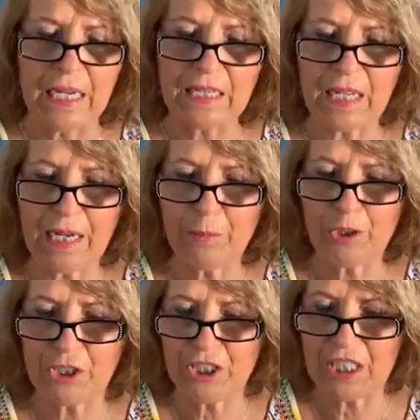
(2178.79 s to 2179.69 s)
In the name
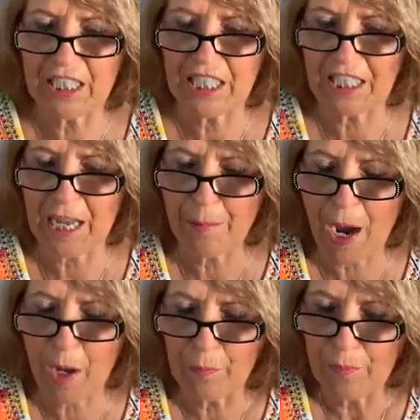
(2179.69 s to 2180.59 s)
of Jesus, he came
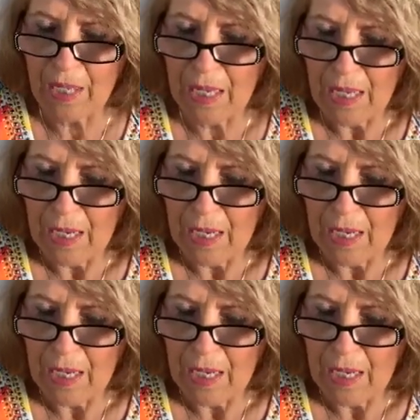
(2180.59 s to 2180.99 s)
out.